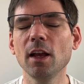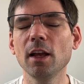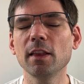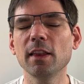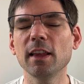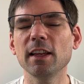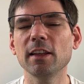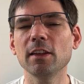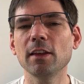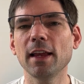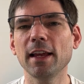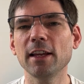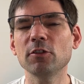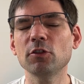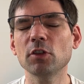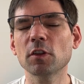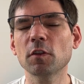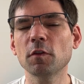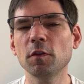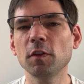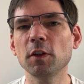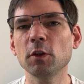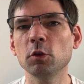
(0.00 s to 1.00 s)
It
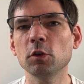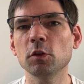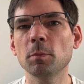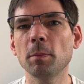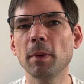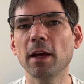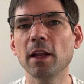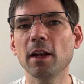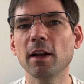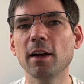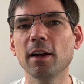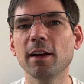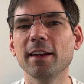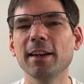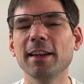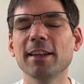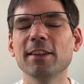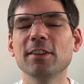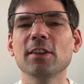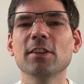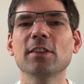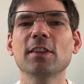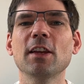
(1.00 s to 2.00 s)
just feels better and
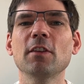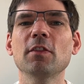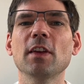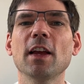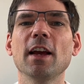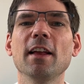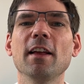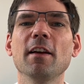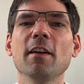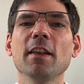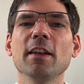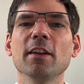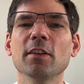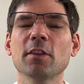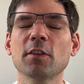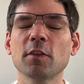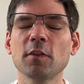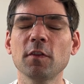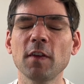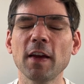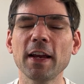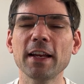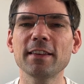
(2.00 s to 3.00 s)
it just gives it an
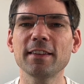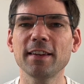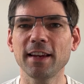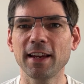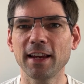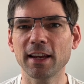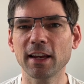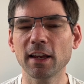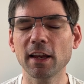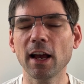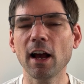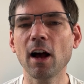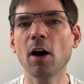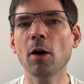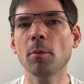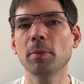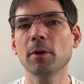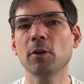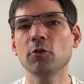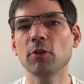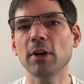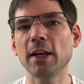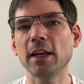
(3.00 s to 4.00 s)
aesthetic
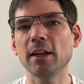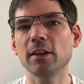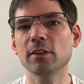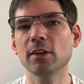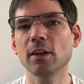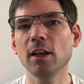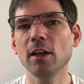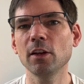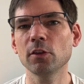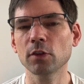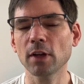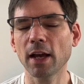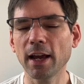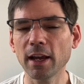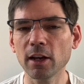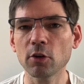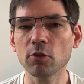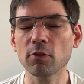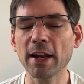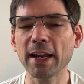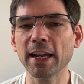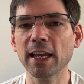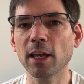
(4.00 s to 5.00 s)
upgrade. So I highly
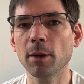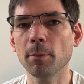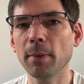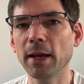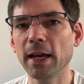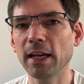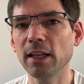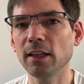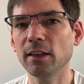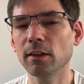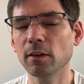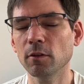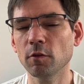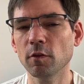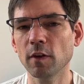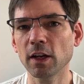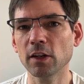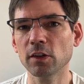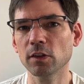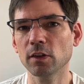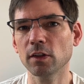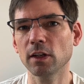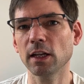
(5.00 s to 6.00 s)
recommend
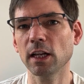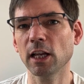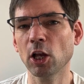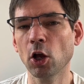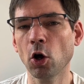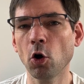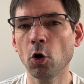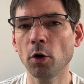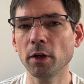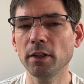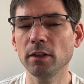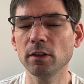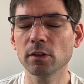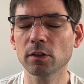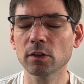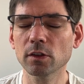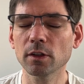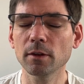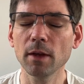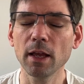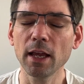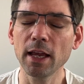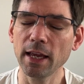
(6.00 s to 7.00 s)
investing in coins
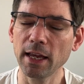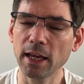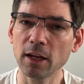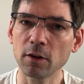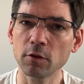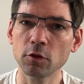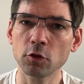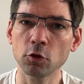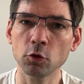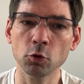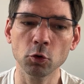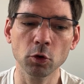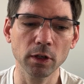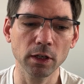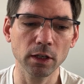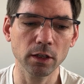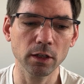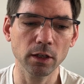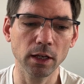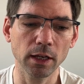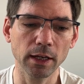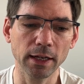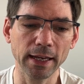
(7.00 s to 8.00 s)
if you
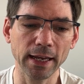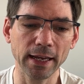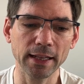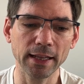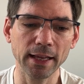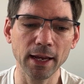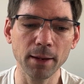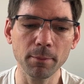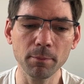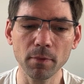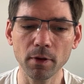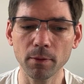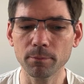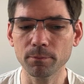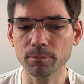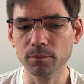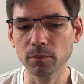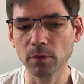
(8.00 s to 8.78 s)
can get them.